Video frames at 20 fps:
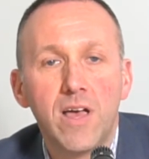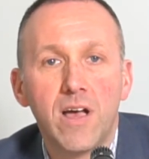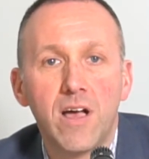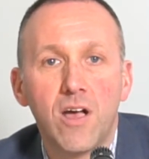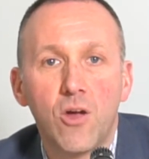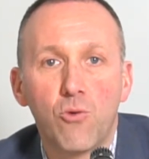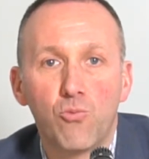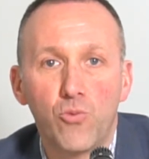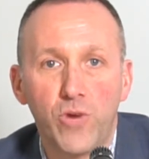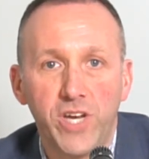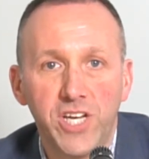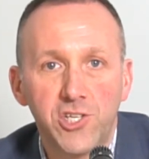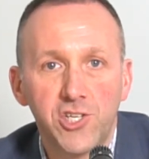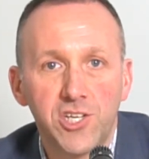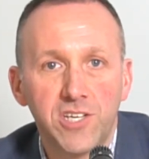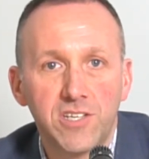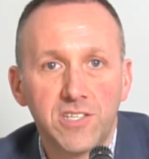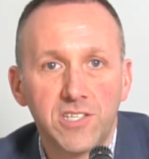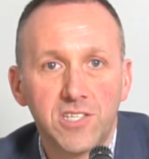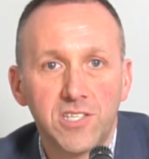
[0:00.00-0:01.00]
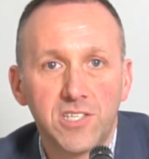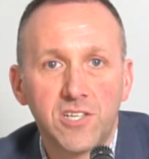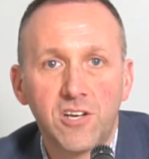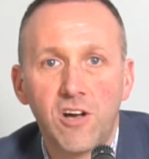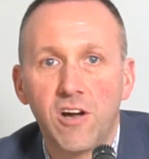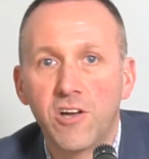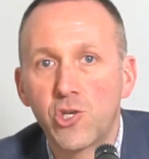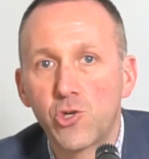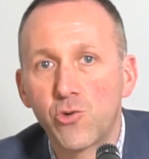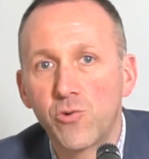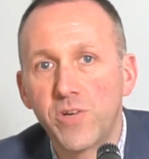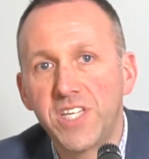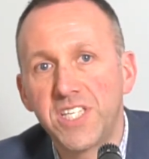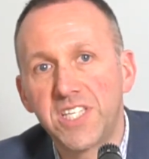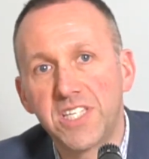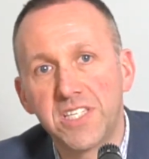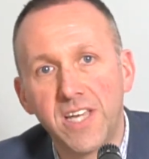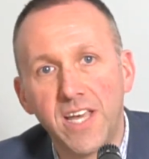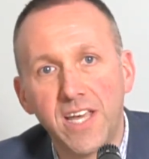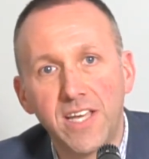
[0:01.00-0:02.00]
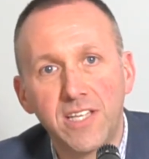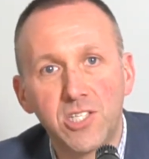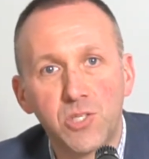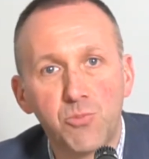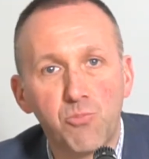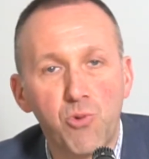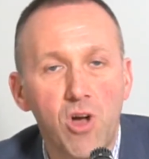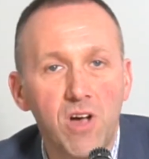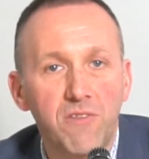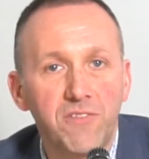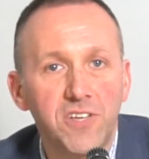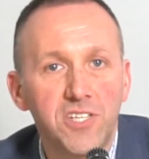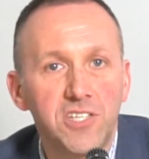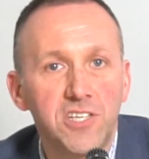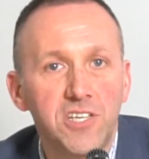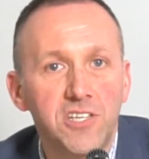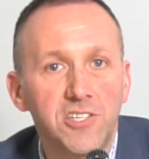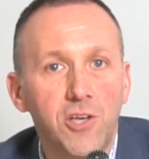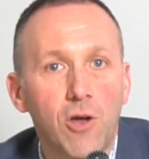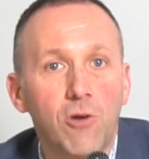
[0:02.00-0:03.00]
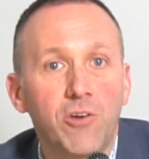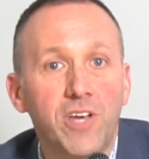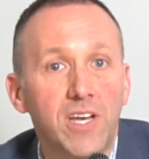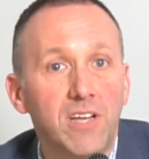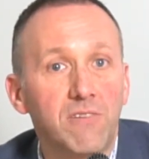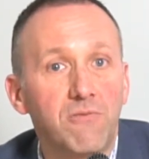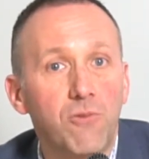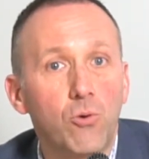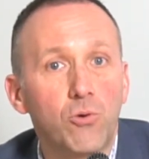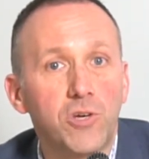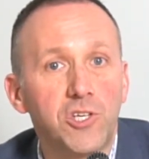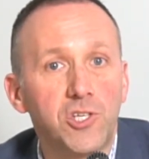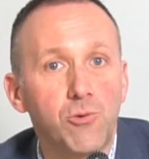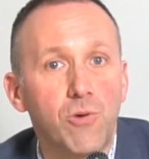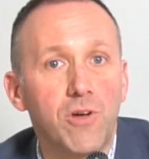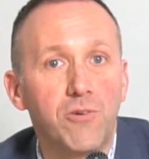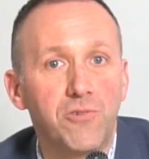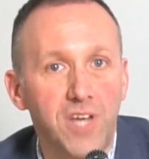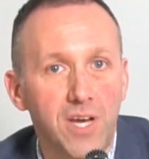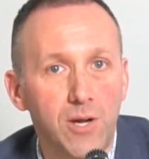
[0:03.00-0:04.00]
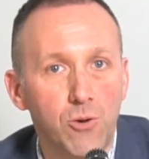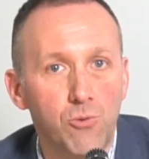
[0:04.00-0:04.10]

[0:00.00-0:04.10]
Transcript: regions, countries, states, provinces are getting focused around data